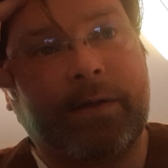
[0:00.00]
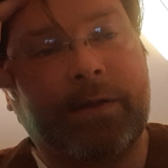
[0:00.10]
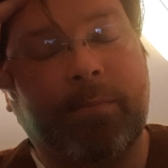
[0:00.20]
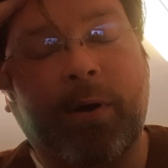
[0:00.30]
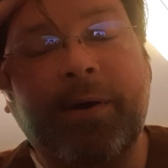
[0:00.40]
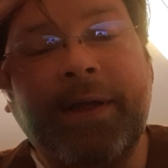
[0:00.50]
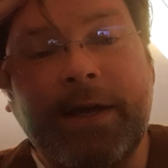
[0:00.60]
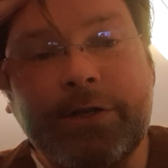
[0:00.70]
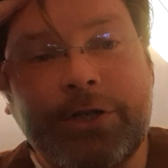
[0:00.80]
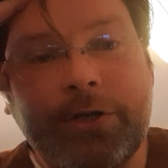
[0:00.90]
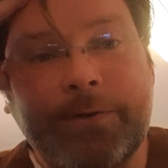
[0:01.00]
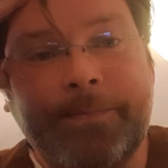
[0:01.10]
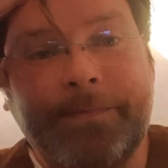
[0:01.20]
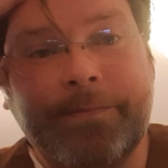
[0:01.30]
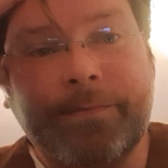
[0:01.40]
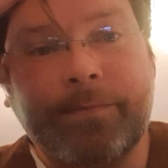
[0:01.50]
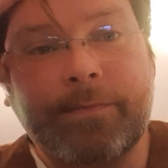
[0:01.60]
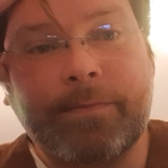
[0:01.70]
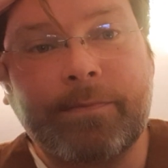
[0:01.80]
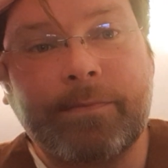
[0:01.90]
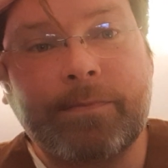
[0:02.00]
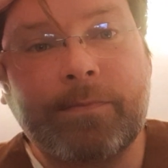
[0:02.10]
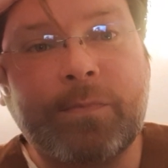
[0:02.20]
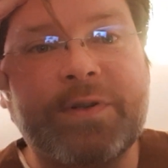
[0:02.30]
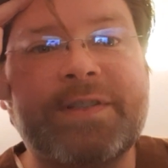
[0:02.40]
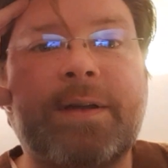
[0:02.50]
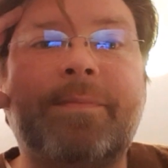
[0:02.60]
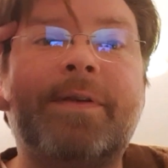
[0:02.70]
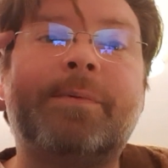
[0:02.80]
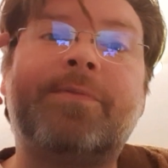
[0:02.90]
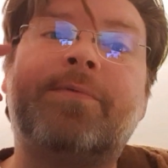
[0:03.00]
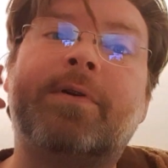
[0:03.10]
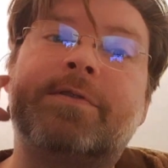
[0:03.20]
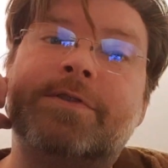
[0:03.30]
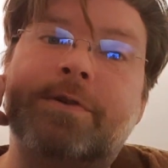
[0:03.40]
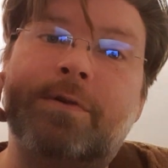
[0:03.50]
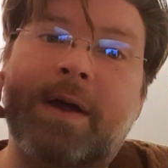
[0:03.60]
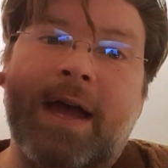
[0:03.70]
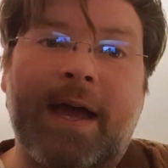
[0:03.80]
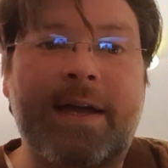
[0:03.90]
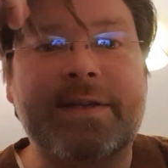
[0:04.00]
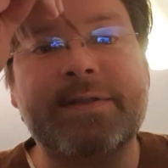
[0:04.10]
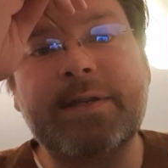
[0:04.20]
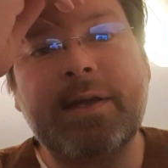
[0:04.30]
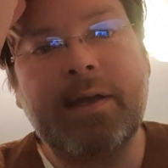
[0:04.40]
The burning issue was something referred to as